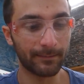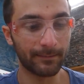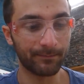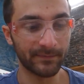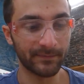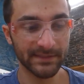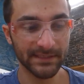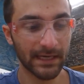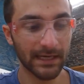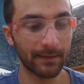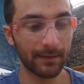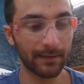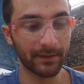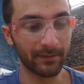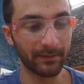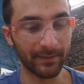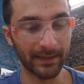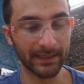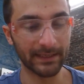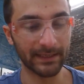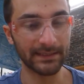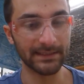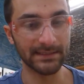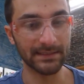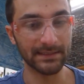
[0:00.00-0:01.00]
stopping
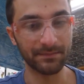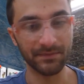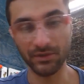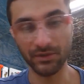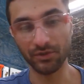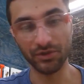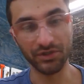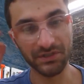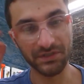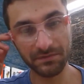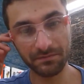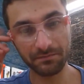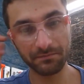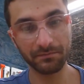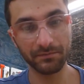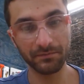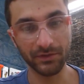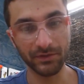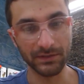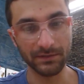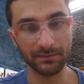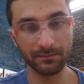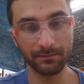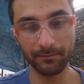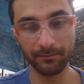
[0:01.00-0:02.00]
mechanism. So
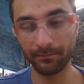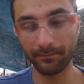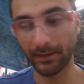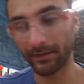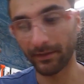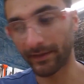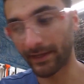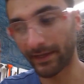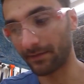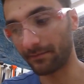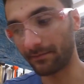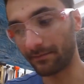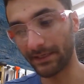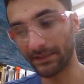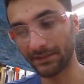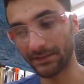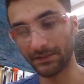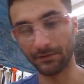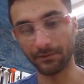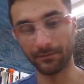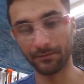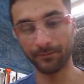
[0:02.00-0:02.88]
just bear that in mind too.